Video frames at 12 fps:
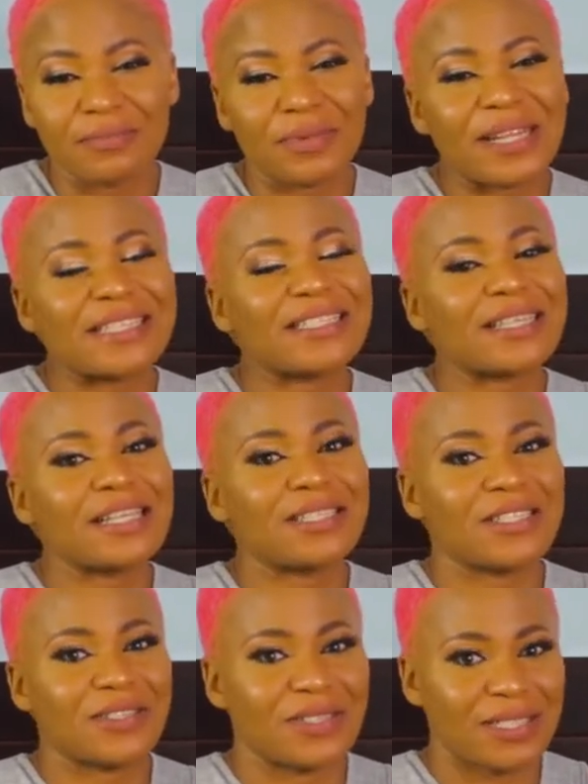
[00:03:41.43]
But I say
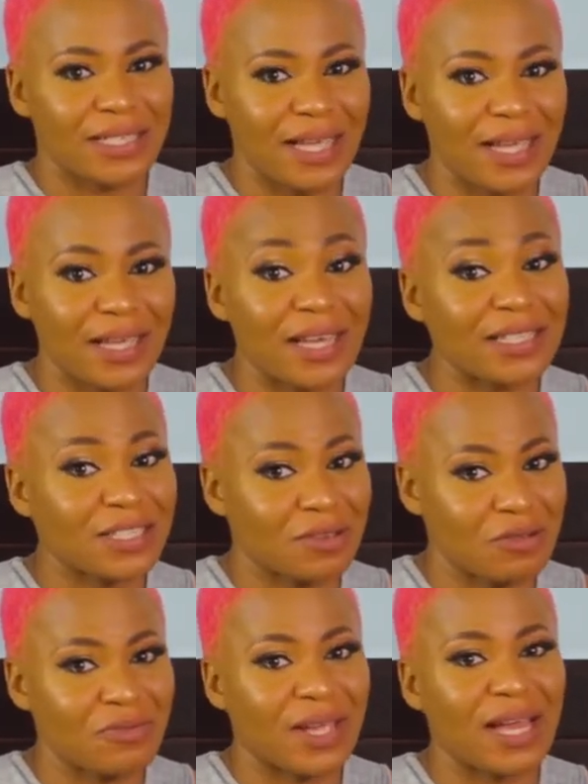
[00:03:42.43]
to you today,
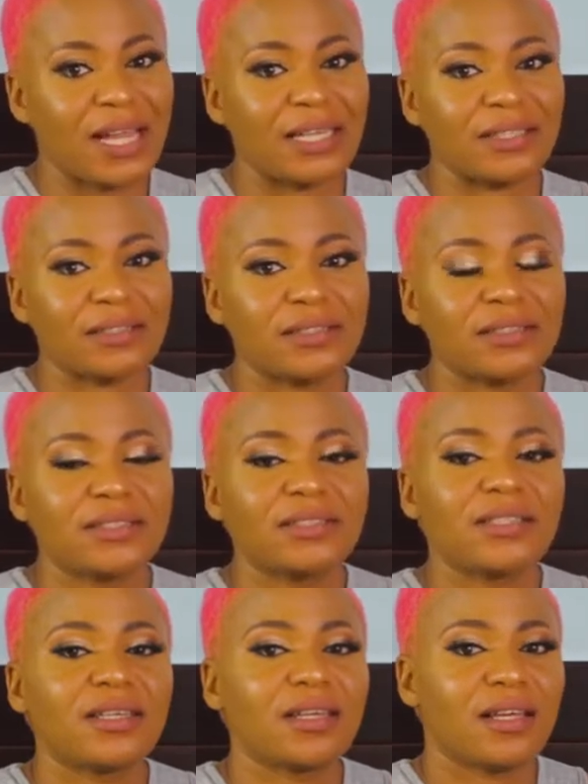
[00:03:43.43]
categorically,
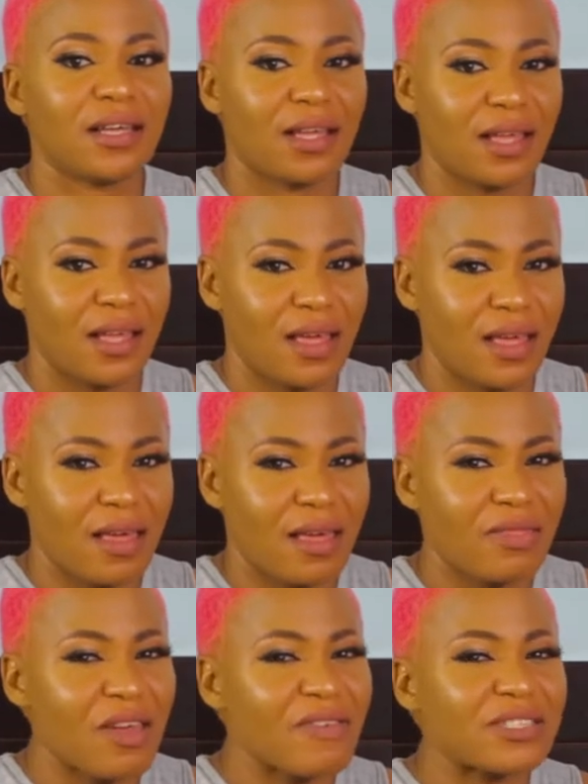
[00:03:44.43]

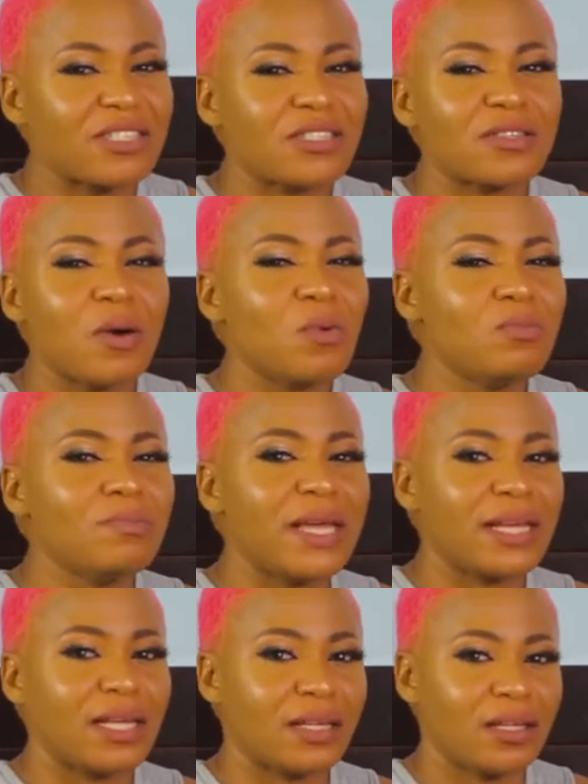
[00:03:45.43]
there are so
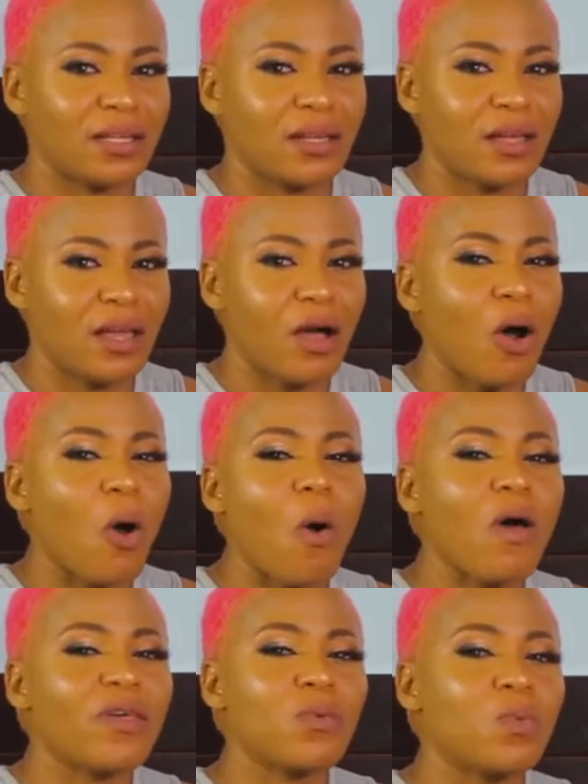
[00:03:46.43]
many
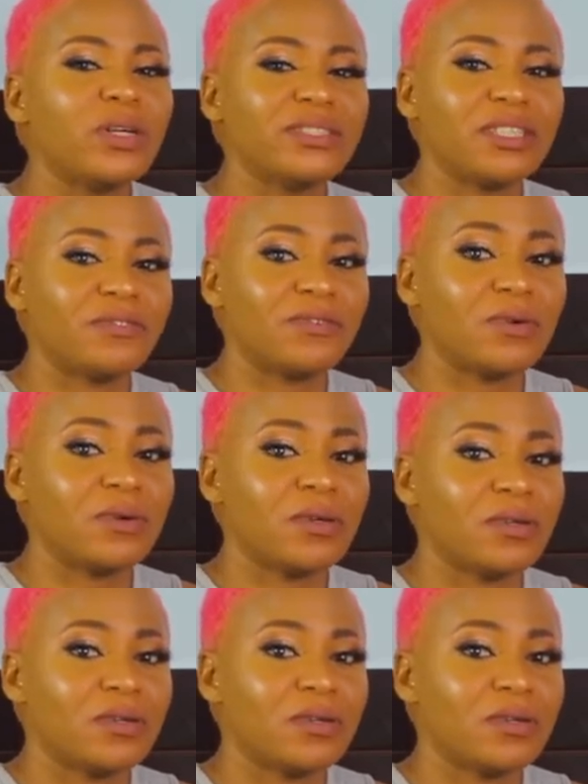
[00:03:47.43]
other wonderful,